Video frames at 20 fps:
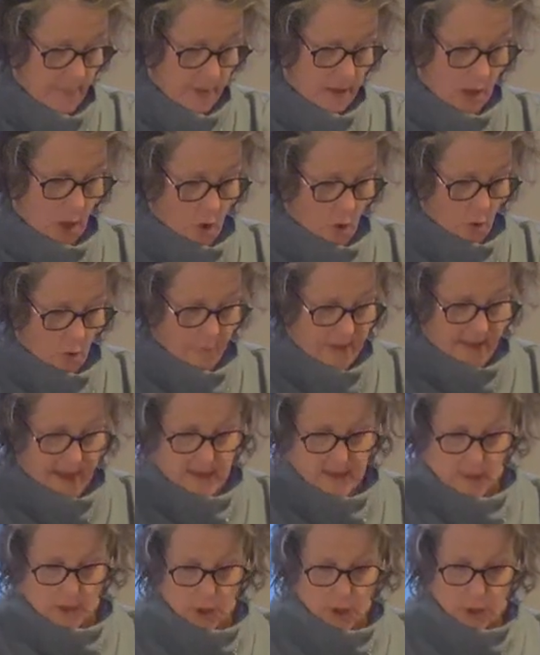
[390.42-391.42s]
So
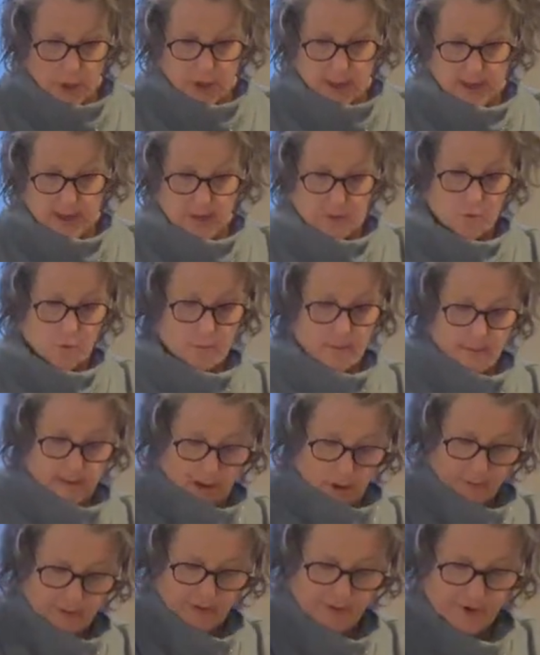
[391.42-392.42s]
that's good. Ooh, let me
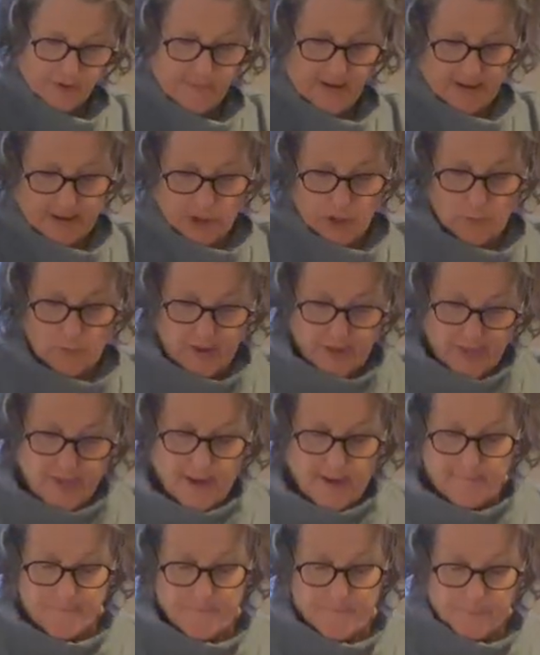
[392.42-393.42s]
go this direction with
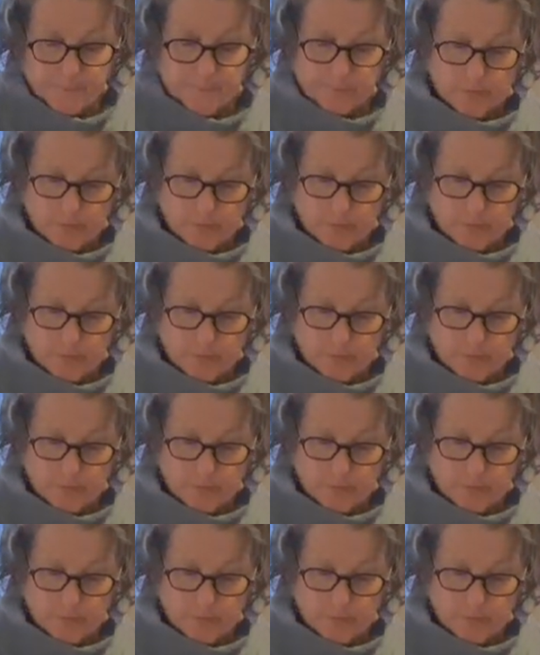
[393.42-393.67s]
it.